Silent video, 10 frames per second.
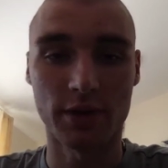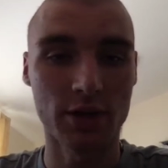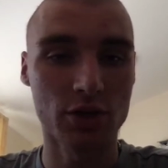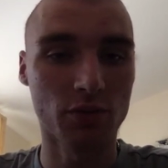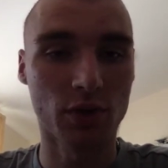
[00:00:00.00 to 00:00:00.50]

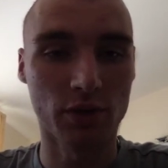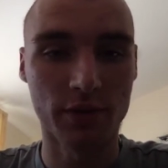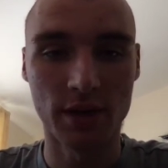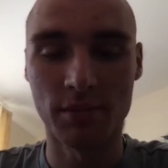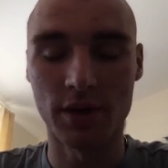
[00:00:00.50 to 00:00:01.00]
each and one of
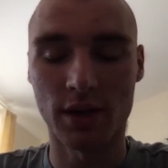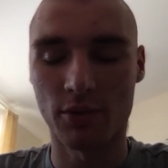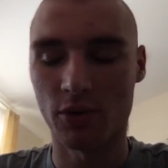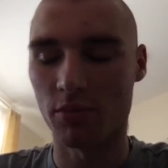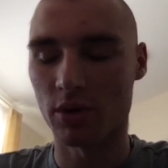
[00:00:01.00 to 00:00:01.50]
them but i
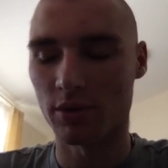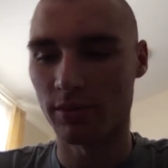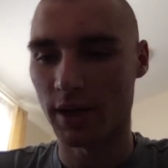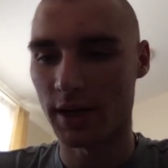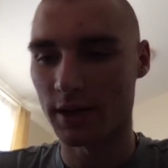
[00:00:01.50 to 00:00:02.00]
will
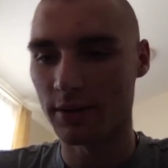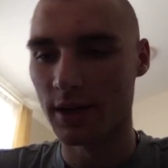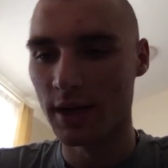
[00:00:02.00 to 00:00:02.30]
probably get